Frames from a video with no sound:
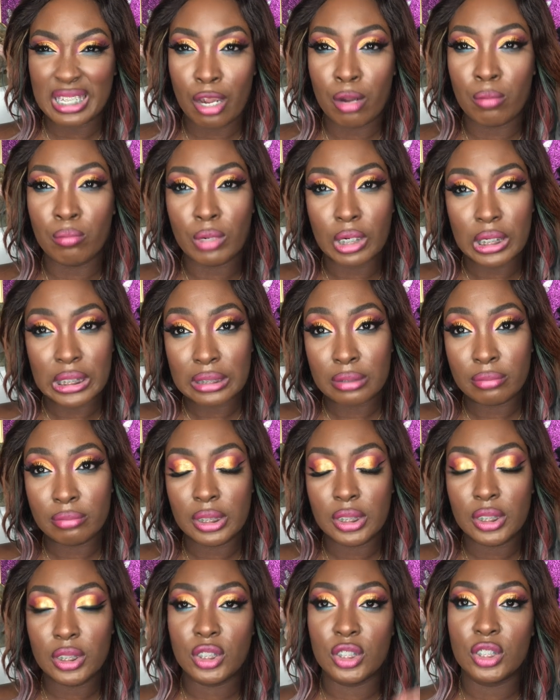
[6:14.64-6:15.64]
Myrtle
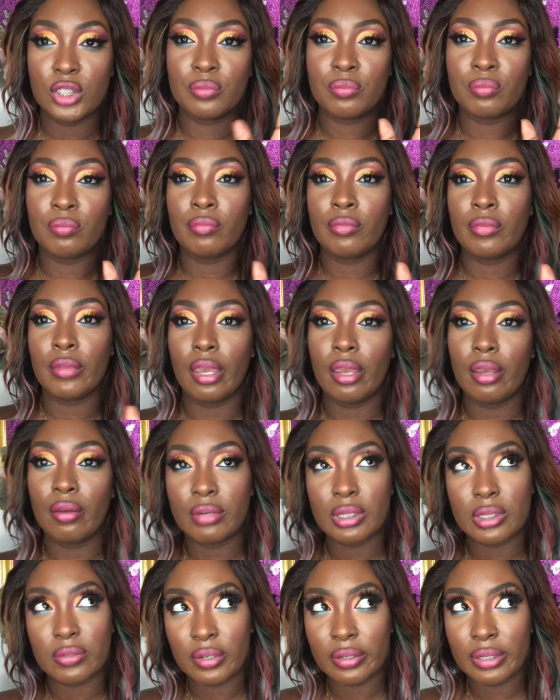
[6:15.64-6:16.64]
Beach. It
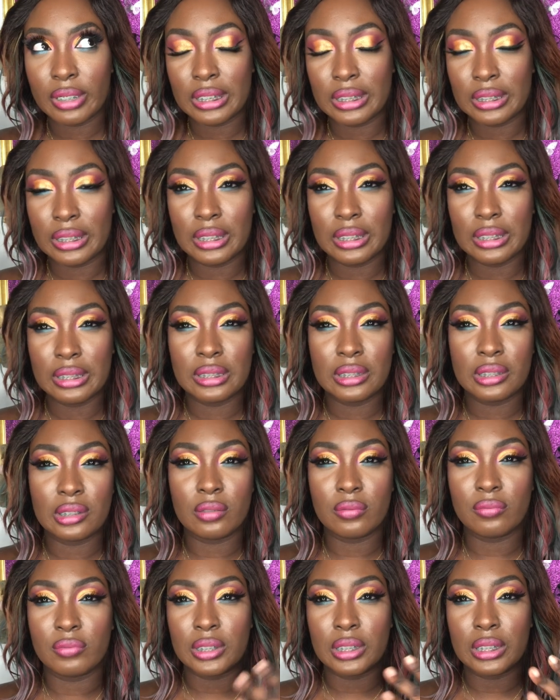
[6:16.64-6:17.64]
was very nice,
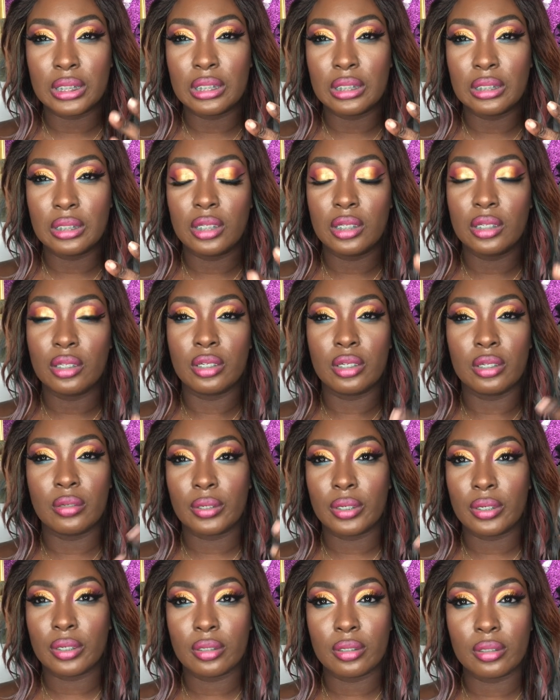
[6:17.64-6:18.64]
very clean. There
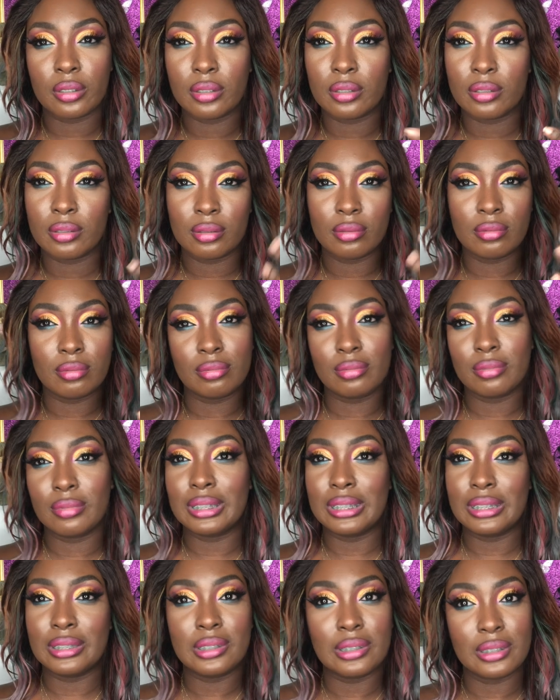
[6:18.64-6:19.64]
were
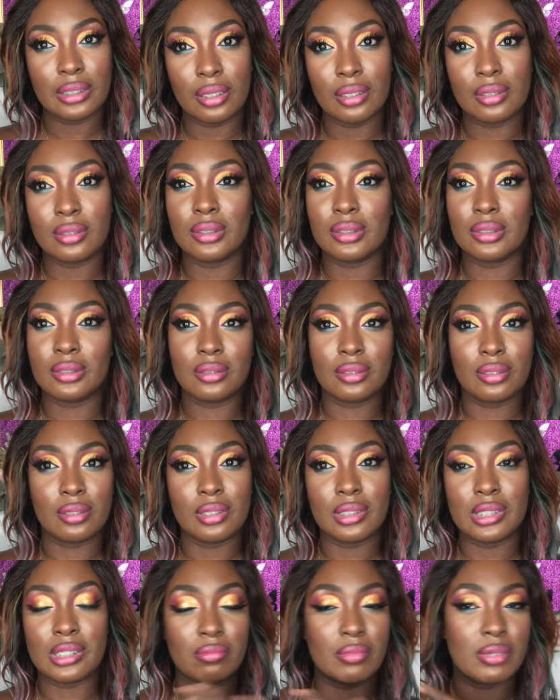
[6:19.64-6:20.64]
decent
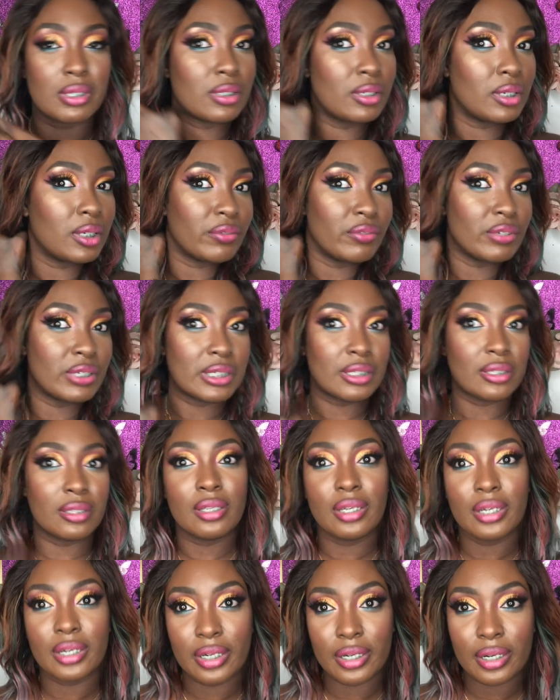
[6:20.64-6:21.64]
customer service
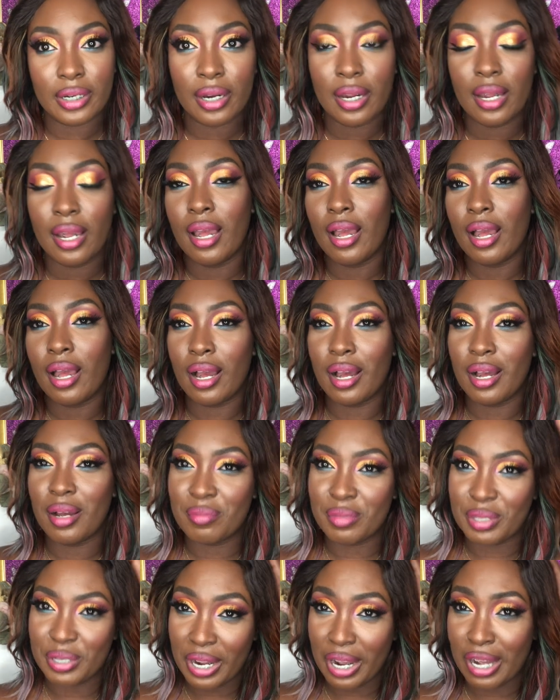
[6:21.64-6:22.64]
there. I
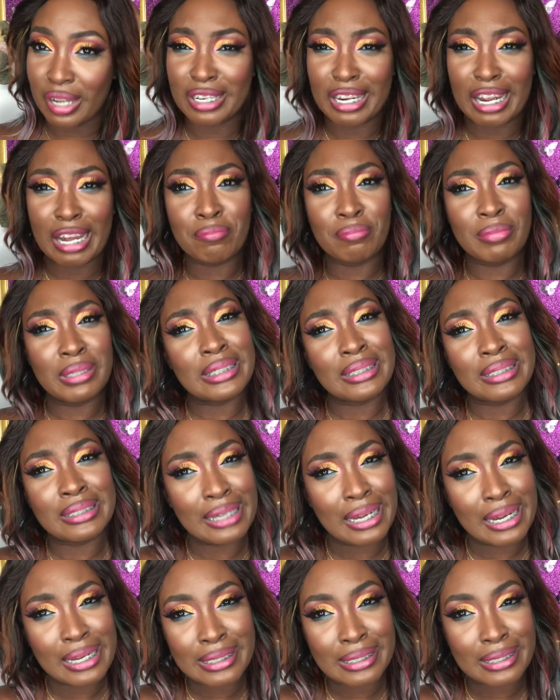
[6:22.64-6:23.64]
met a
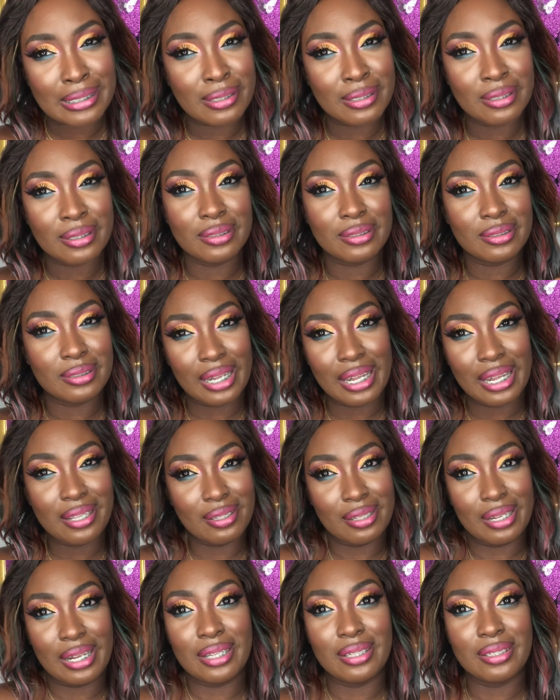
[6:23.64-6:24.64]
nice little
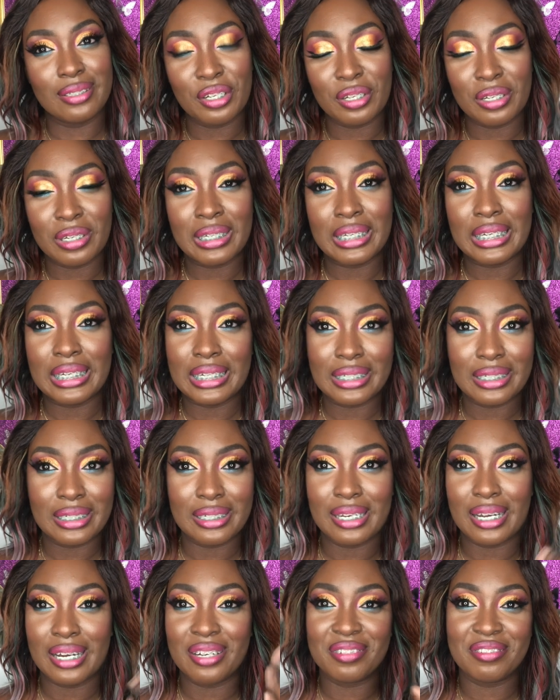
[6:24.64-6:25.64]
elderly lady
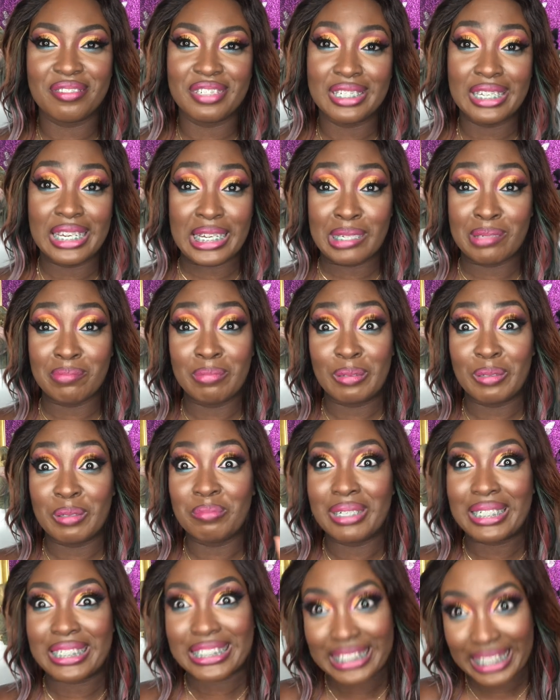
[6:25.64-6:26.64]
that really helped with
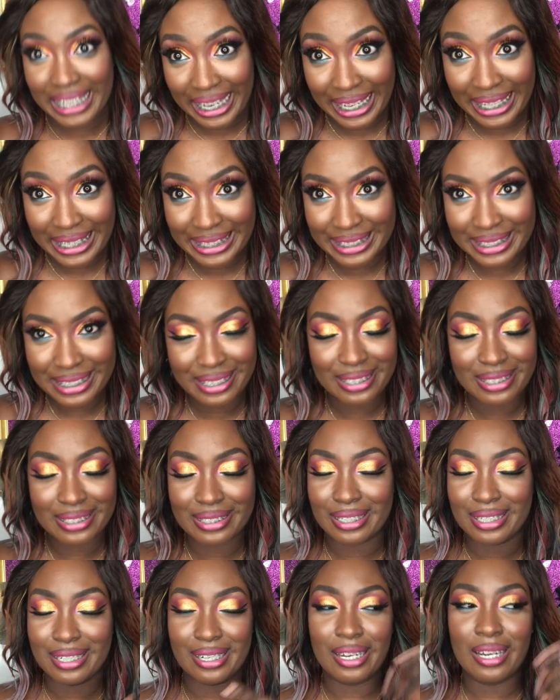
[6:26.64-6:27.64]
my change, because
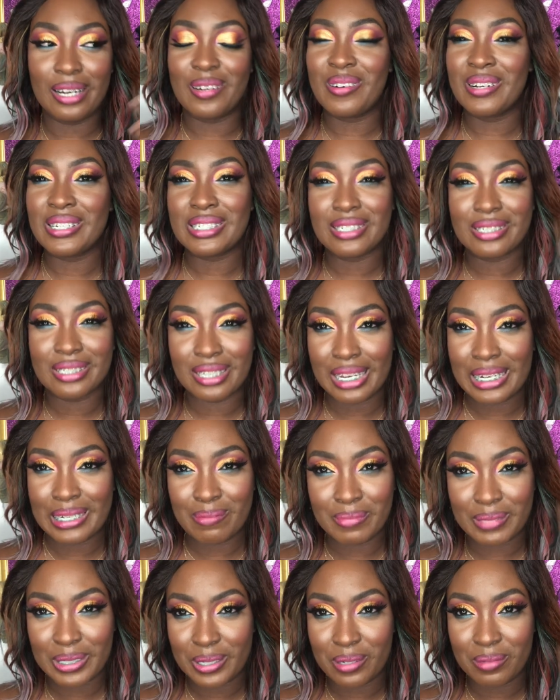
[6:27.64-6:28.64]
I wanted to
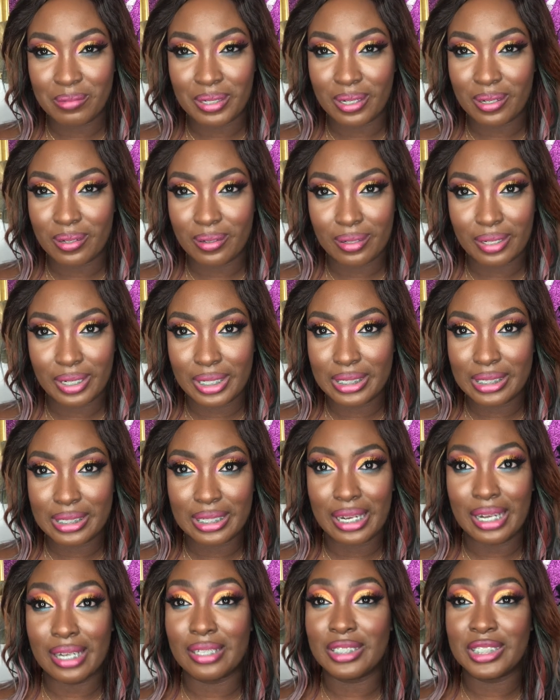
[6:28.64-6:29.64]
empty out my coins
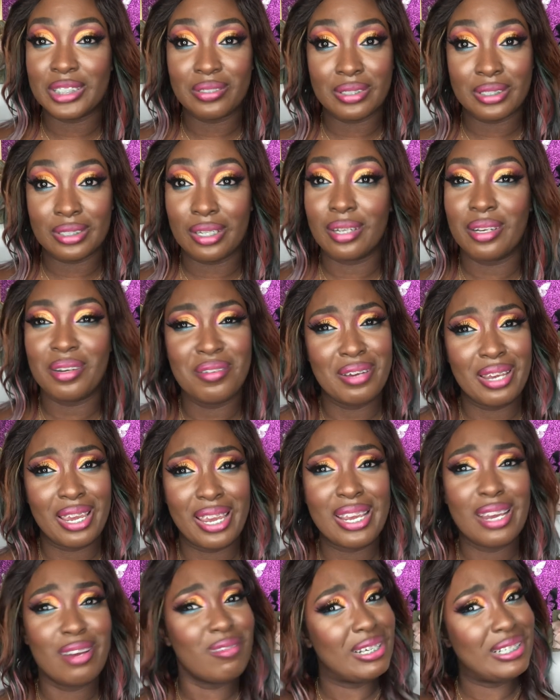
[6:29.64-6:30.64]
and she was like,
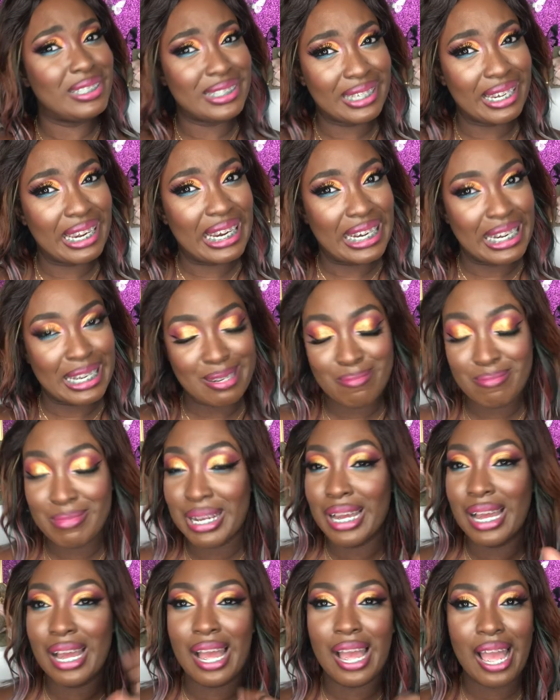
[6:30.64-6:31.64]
okay, we'll take them,
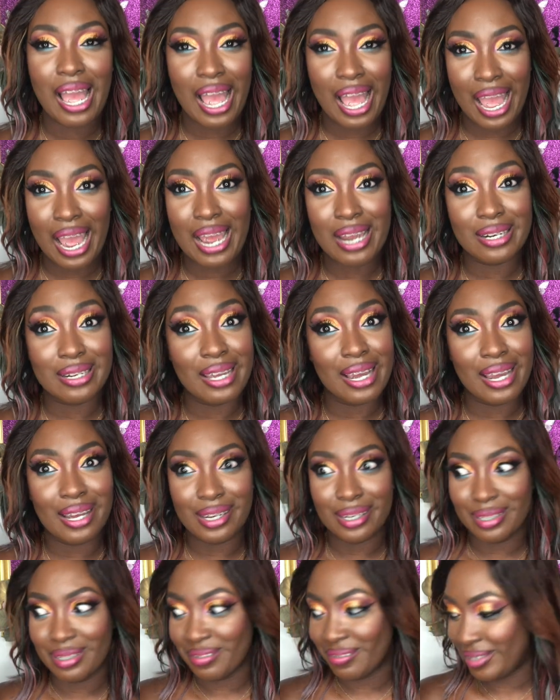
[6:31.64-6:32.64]
and I
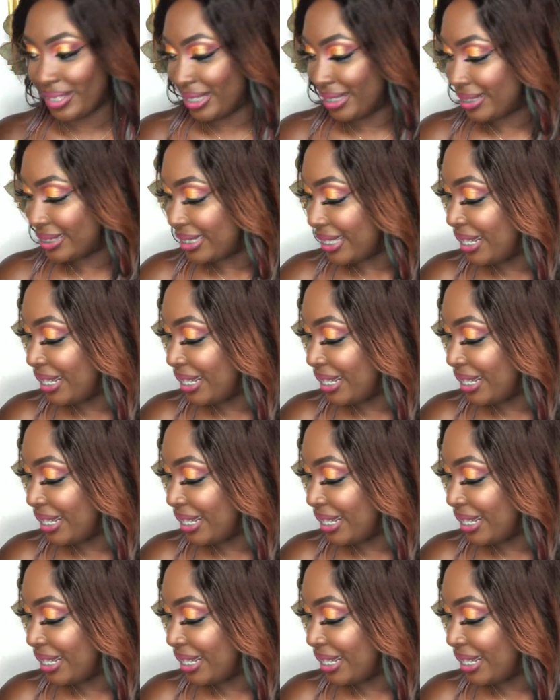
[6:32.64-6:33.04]
love that.